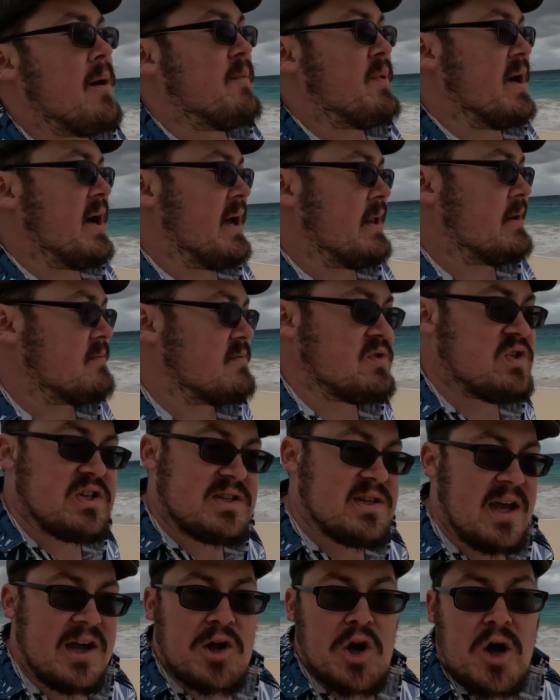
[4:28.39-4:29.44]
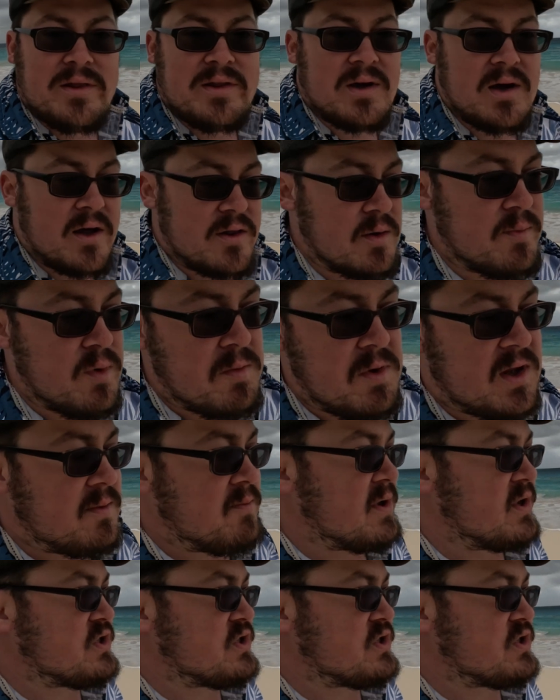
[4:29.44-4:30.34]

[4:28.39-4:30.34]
but just like all the other Bermudan